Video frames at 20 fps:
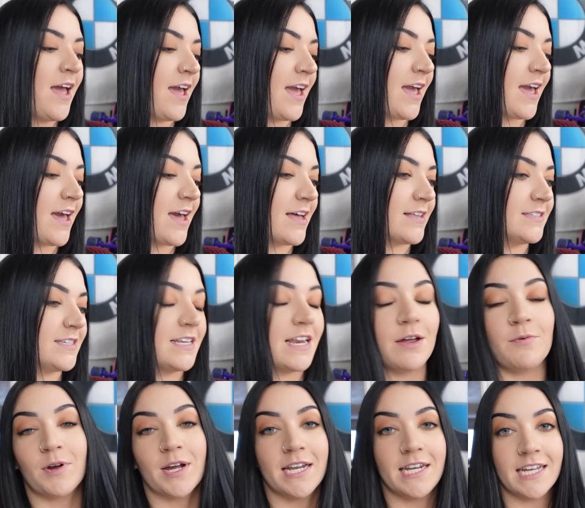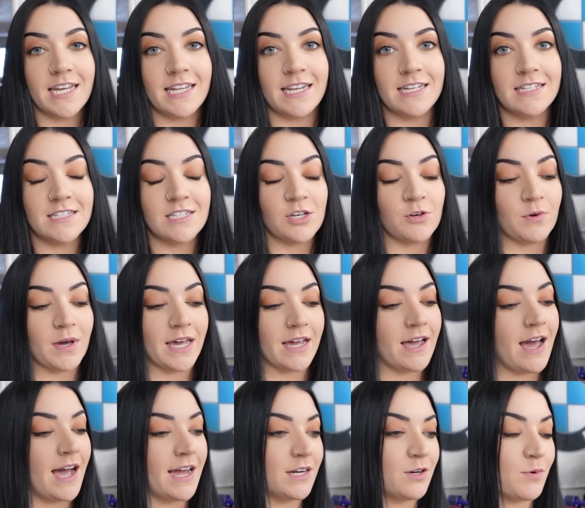And today we're gonna get into
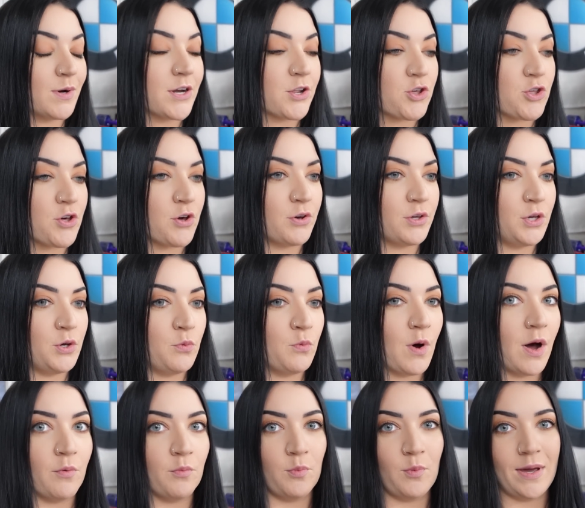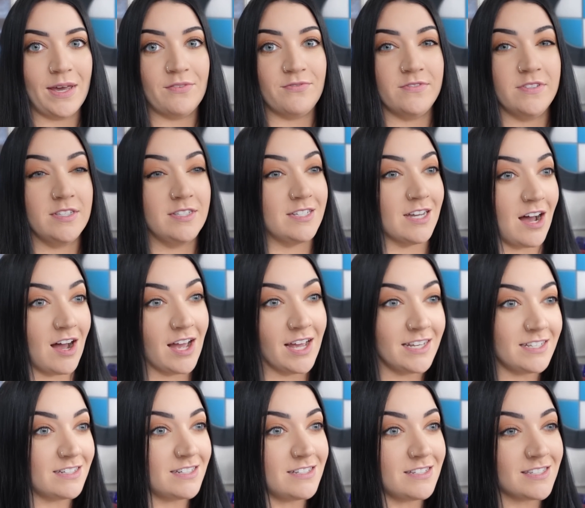it. Kind of wanna show you what we've
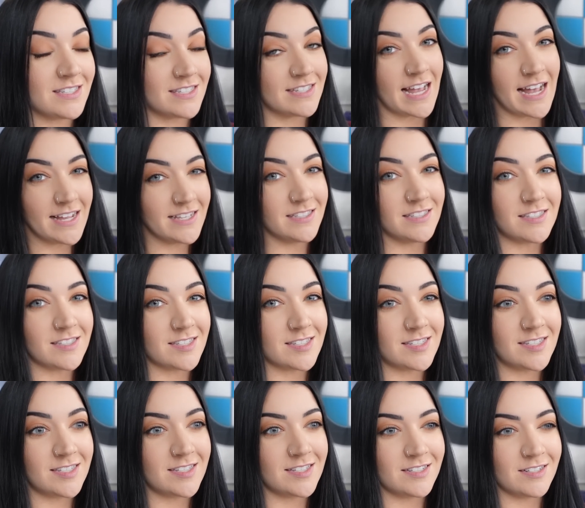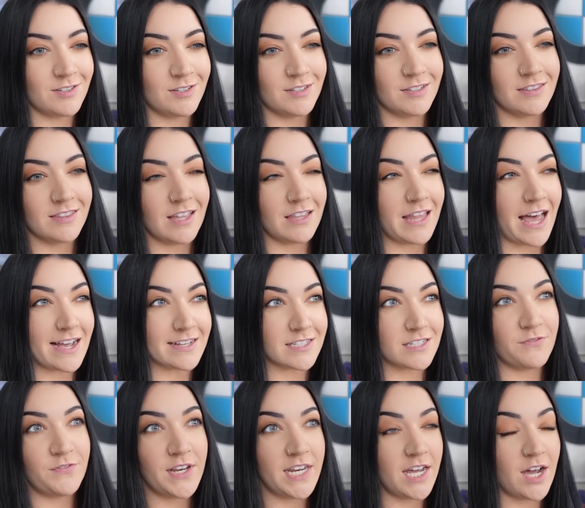done since the
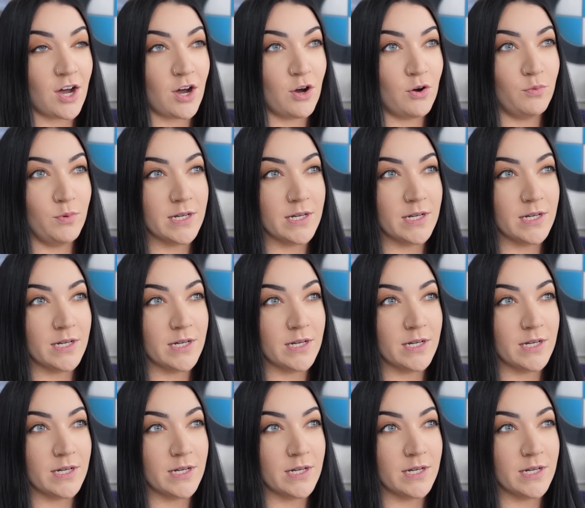last video,